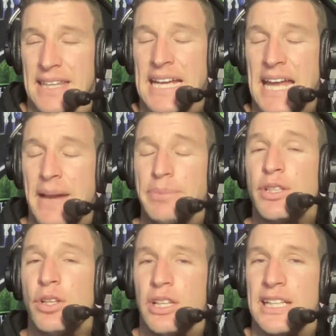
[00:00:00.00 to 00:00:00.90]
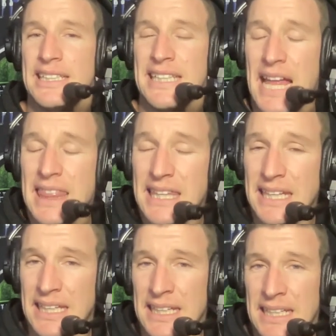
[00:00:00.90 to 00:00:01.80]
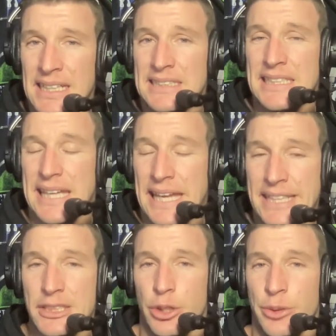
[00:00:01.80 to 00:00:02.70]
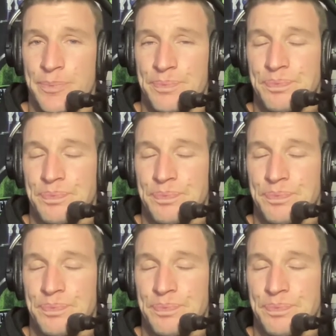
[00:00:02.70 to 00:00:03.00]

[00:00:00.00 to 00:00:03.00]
They had absolutely nothing to kick to.